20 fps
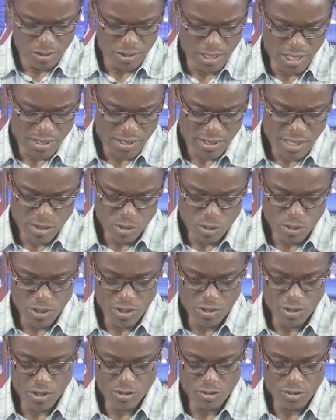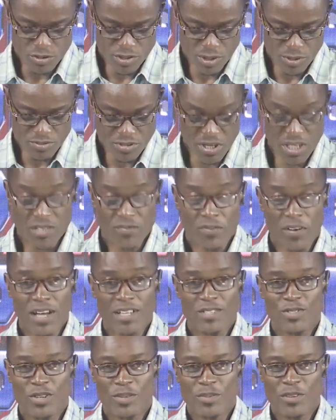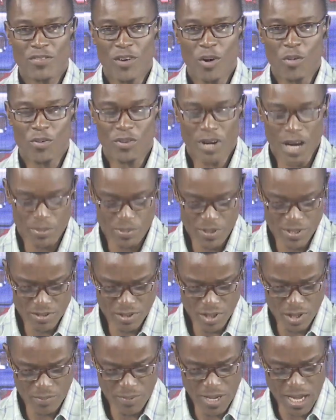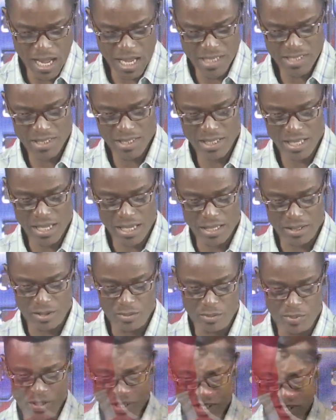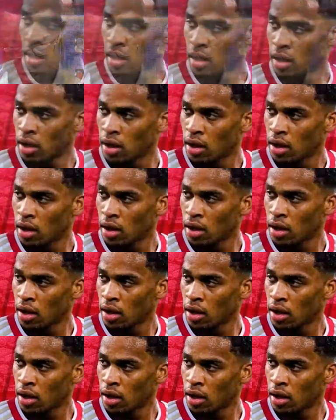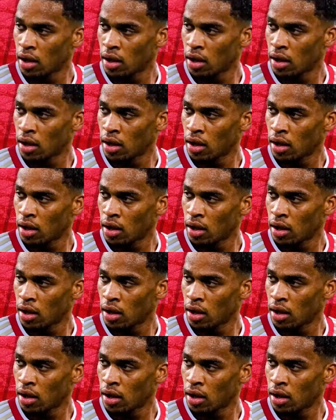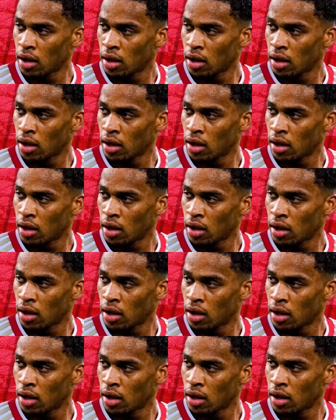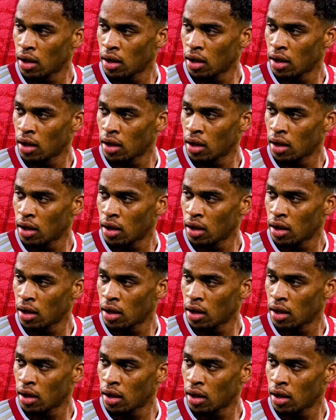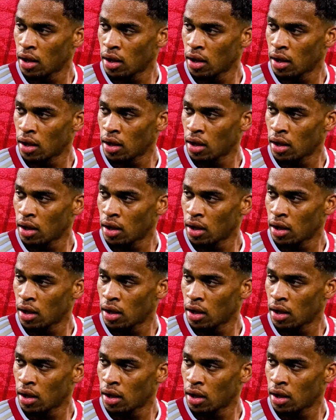Yes, let's quickly run through some transfer story before we wrap it up. Arsenal completes Jurrien Timber, 39.38 uh, million pounds deal from Ajax.